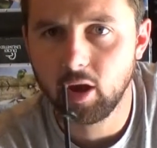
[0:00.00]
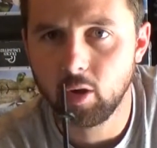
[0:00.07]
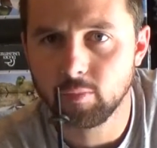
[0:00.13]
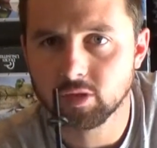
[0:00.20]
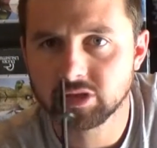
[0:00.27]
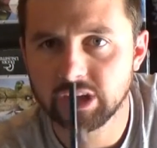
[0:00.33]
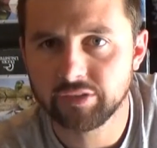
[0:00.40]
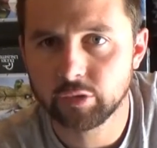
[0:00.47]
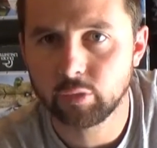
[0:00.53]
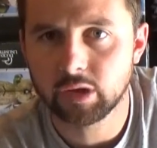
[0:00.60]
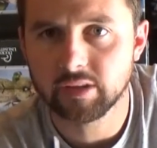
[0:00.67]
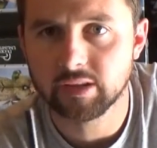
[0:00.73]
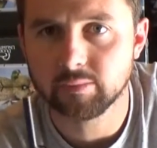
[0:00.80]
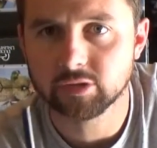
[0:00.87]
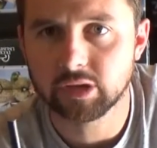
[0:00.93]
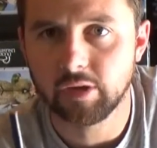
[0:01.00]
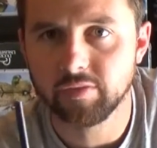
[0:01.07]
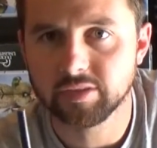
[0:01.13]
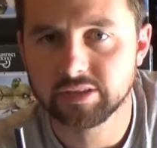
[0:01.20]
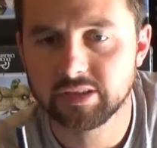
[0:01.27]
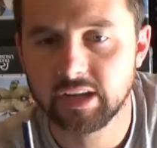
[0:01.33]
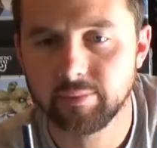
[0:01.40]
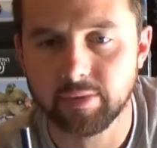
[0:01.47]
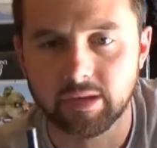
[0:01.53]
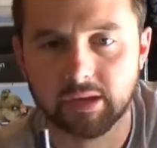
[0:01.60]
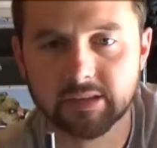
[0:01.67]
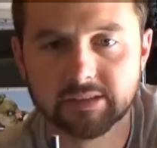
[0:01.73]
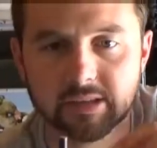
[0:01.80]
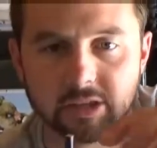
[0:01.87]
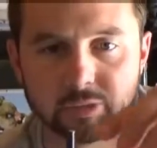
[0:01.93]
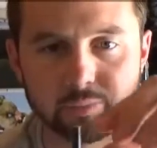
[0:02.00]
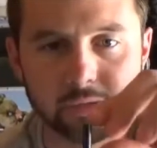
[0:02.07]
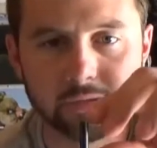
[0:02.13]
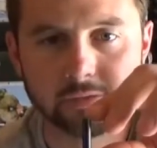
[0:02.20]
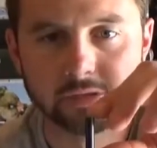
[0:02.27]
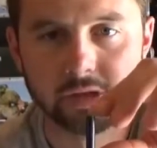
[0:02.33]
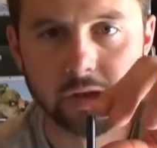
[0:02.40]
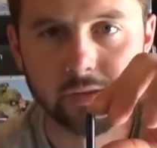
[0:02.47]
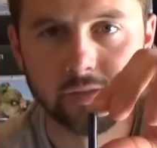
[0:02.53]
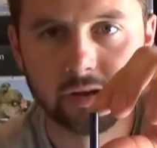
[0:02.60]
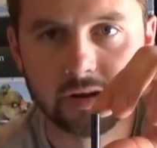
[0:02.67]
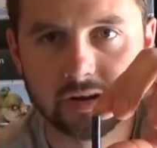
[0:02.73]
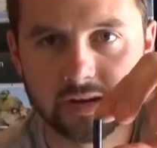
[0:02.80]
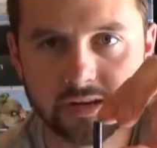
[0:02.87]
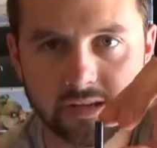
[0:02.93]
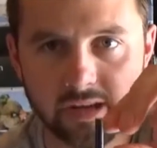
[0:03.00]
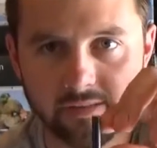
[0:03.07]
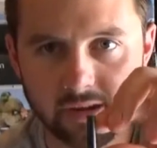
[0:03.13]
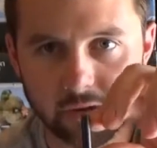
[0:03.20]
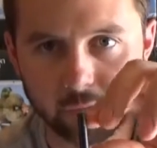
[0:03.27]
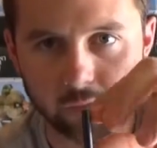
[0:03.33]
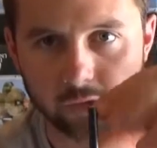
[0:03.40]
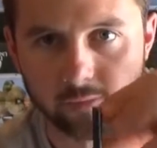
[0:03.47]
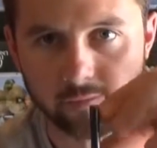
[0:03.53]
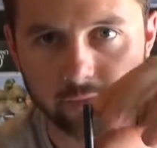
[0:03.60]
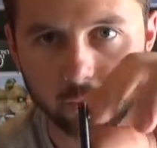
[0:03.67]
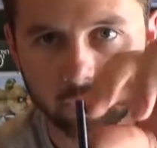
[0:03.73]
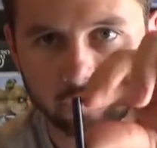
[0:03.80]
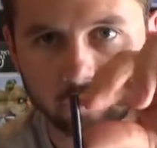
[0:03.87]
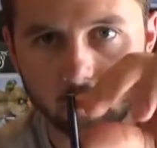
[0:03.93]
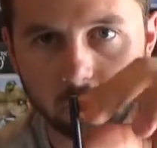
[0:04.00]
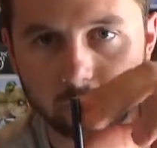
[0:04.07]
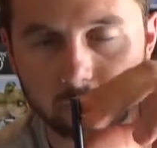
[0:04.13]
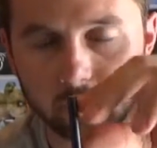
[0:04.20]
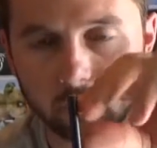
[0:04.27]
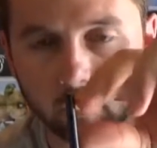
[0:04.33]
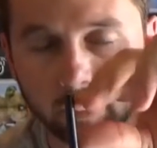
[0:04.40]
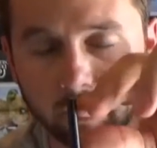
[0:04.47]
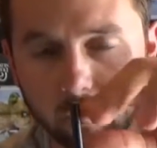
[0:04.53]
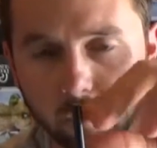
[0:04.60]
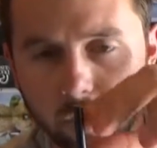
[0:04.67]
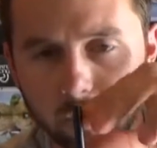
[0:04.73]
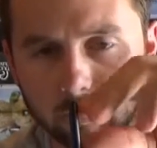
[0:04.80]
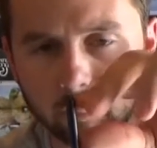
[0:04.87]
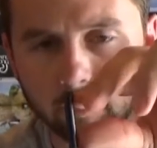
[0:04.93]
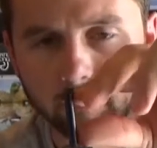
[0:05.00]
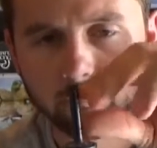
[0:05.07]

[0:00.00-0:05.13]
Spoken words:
Almost every one of them was off the stake because that spring was on there and didn't give any room for it to wiggle wobble.